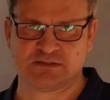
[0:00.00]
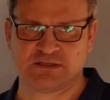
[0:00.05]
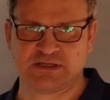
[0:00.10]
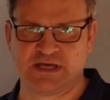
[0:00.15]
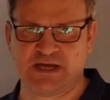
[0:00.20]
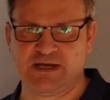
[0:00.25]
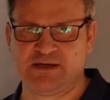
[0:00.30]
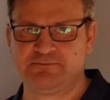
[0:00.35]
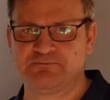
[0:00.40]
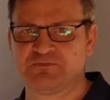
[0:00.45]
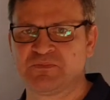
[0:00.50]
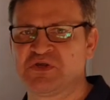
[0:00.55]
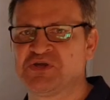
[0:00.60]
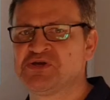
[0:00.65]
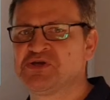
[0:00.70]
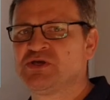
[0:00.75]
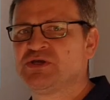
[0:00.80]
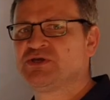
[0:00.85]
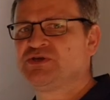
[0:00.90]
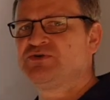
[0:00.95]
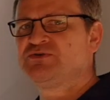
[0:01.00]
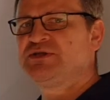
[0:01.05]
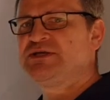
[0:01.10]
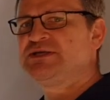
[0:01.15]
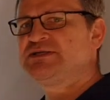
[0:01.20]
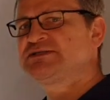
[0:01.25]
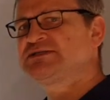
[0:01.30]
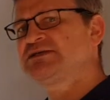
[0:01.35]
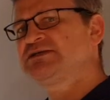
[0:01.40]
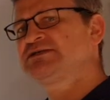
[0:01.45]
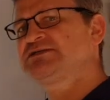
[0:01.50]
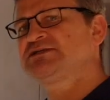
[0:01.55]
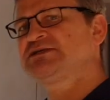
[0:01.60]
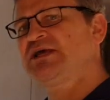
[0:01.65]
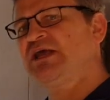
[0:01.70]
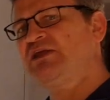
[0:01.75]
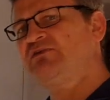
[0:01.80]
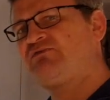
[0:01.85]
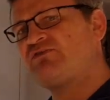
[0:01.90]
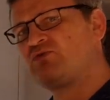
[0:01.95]
Yeah? You need this
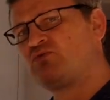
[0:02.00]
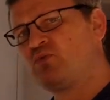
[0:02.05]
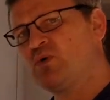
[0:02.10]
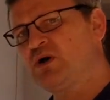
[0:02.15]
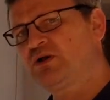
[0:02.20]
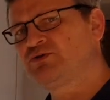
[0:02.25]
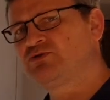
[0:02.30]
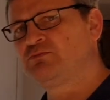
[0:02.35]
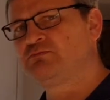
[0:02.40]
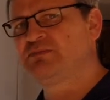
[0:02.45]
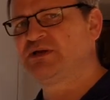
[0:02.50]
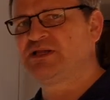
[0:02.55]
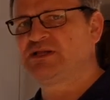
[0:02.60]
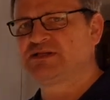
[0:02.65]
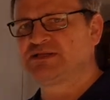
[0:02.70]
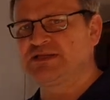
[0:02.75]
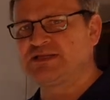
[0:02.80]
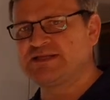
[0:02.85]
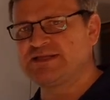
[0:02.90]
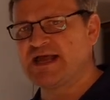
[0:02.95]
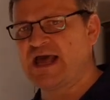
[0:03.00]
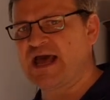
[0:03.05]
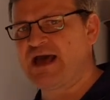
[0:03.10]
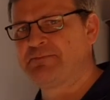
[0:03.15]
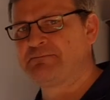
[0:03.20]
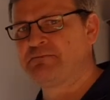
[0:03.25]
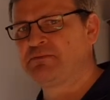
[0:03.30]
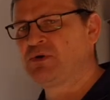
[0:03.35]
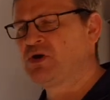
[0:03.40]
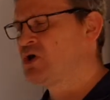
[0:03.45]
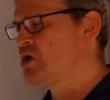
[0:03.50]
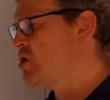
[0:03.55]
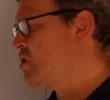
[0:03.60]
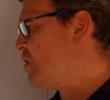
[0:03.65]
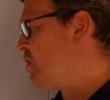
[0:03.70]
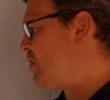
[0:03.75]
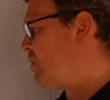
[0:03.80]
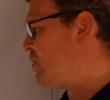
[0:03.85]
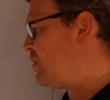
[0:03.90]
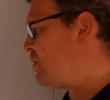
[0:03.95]
if you want to build a dam
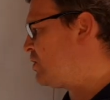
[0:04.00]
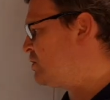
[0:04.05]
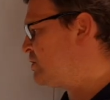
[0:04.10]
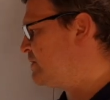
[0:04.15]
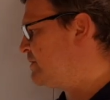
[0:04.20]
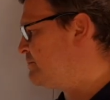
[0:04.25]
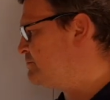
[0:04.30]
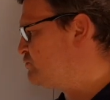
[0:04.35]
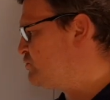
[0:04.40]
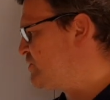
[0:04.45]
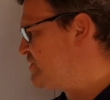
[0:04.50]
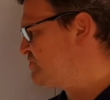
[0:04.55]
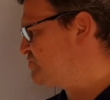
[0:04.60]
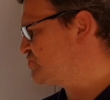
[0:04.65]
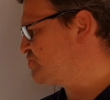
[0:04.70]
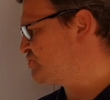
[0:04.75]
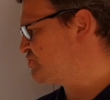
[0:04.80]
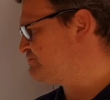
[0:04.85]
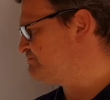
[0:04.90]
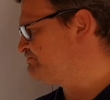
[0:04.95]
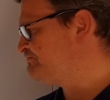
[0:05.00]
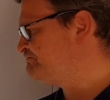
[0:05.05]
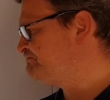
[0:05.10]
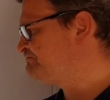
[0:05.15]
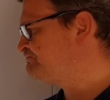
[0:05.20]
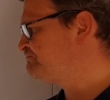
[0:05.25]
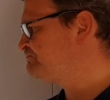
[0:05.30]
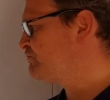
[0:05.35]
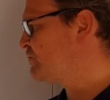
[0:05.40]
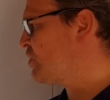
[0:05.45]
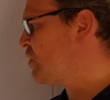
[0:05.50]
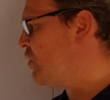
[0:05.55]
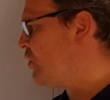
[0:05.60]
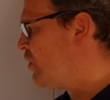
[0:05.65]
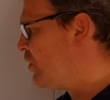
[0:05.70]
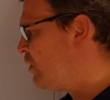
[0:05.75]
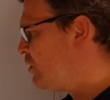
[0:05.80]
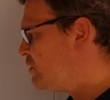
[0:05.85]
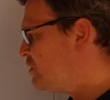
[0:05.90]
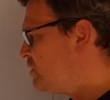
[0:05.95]
or a bridge.
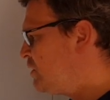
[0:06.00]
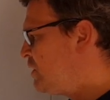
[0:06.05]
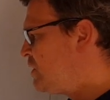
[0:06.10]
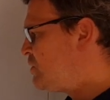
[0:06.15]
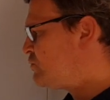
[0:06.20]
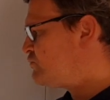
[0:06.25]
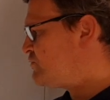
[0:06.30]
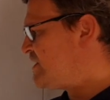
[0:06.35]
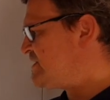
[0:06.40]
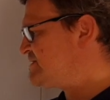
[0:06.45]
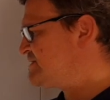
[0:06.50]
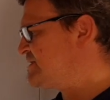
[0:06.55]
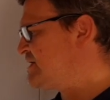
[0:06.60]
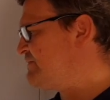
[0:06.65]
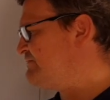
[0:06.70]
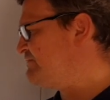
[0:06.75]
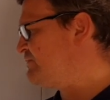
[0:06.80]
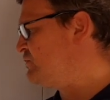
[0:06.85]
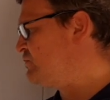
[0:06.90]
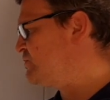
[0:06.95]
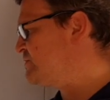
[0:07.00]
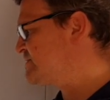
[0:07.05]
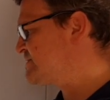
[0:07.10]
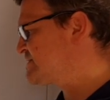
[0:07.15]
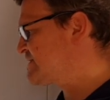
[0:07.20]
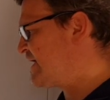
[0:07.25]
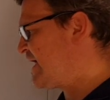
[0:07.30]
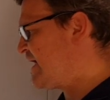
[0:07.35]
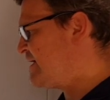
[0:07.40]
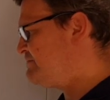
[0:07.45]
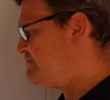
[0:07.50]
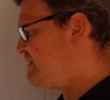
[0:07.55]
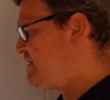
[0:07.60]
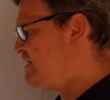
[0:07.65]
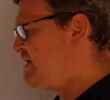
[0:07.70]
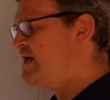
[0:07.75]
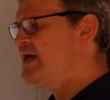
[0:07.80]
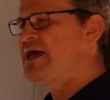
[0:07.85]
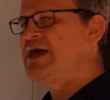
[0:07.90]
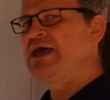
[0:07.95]
Or resting fluids can be
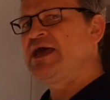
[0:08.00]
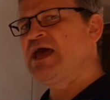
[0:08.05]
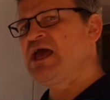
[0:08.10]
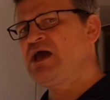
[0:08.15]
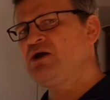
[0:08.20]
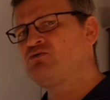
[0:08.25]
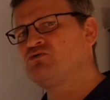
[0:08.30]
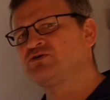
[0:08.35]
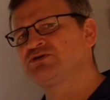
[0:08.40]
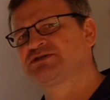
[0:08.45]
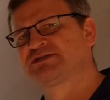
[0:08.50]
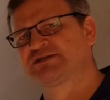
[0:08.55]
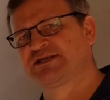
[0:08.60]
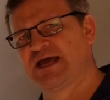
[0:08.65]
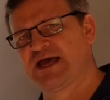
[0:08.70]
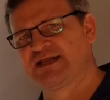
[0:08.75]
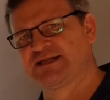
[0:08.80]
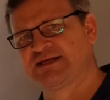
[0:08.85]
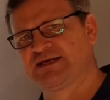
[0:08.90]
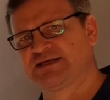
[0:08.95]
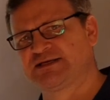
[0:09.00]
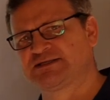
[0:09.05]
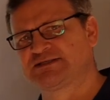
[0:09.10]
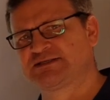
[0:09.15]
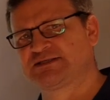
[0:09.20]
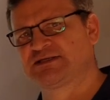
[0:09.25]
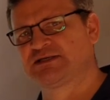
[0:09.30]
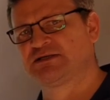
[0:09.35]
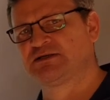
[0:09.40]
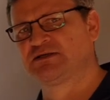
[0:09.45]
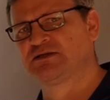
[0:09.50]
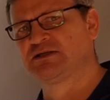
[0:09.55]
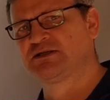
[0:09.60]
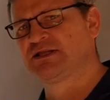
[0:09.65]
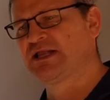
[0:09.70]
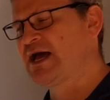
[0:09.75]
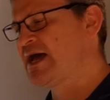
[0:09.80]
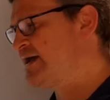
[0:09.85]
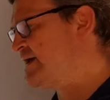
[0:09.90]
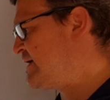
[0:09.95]
aerostatics,
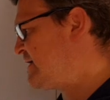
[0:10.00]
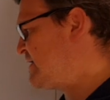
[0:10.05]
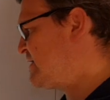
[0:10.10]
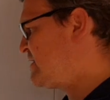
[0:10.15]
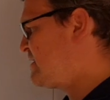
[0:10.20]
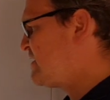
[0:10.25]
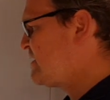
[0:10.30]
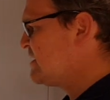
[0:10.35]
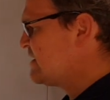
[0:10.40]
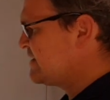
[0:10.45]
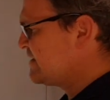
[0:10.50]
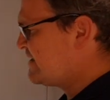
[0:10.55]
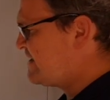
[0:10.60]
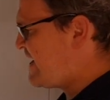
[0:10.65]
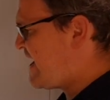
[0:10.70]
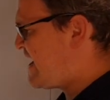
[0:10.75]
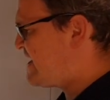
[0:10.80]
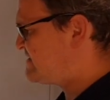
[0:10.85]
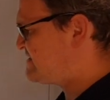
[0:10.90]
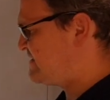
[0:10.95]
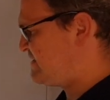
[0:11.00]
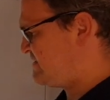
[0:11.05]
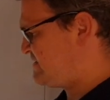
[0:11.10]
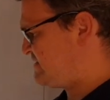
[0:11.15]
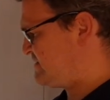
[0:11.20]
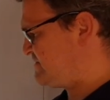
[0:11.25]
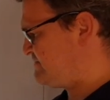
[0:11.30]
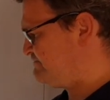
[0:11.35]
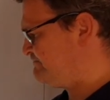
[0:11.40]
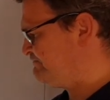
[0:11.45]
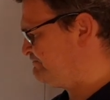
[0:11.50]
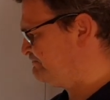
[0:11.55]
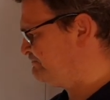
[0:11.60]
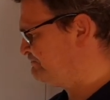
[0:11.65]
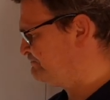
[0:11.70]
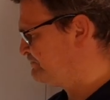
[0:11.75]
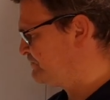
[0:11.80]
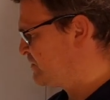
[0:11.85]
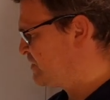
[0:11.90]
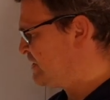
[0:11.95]
like gases.
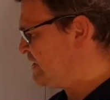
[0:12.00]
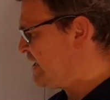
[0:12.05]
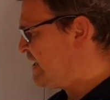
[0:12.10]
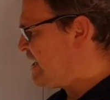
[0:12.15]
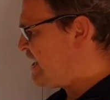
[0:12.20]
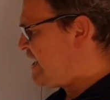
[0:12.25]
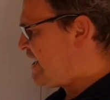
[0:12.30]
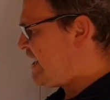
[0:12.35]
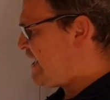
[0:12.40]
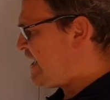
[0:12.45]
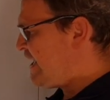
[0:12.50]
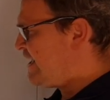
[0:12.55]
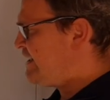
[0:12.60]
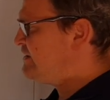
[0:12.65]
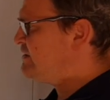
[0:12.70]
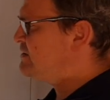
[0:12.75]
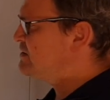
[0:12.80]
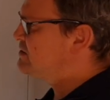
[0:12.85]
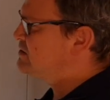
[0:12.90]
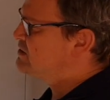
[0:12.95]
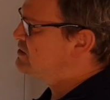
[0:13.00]
And